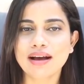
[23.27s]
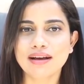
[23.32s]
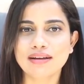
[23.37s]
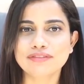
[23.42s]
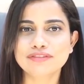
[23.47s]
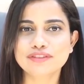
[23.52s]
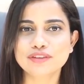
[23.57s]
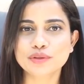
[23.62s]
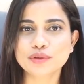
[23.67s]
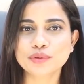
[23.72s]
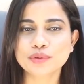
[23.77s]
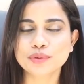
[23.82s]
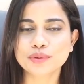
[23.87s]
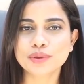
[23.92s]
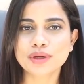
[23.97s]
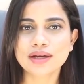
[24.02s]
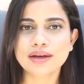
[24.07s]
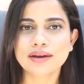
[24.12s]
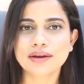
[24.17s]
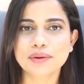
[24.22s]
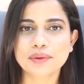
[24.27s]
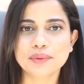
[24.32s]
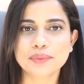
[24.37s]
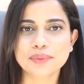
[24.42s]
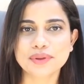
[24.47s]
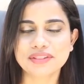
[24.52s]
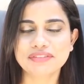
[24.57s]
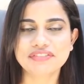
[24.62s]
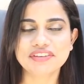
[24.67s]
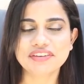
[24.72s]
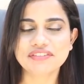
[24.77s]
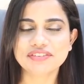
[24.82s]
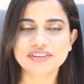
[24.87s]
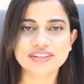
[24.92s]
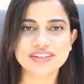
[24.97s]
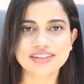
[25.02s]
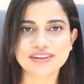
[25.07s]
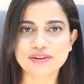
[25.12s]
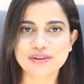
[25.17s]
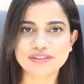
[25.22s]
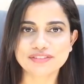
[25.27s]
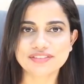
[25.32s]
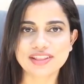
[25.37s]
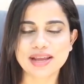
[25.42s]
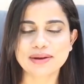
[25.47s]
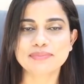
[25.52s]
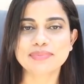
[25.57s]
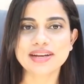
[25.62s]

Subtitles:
flu with fever and all of that.